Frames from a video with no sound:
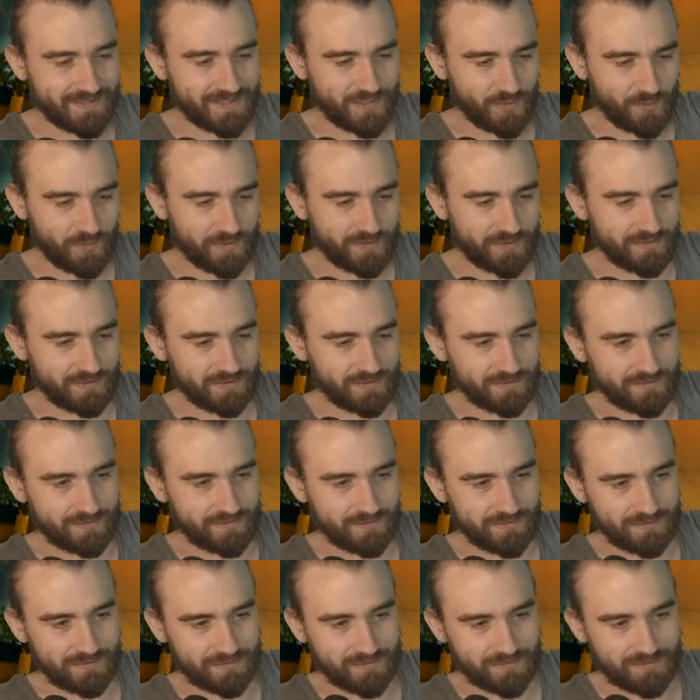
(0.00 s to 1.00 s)
Door.
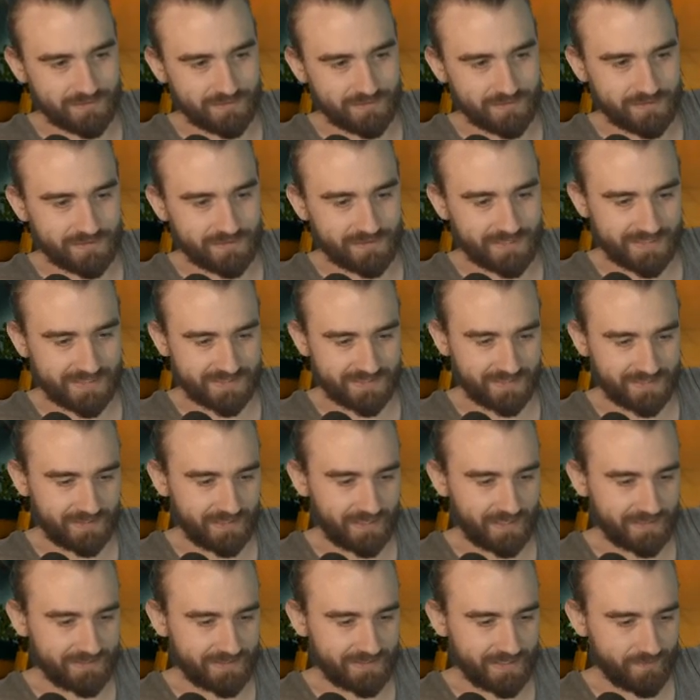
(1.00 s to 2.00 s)
he didn't
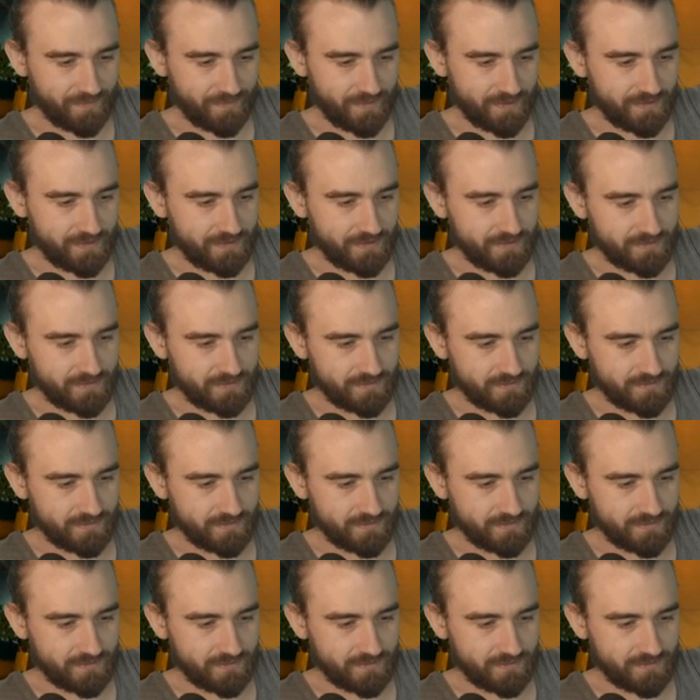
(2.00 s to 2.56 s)
like that thing.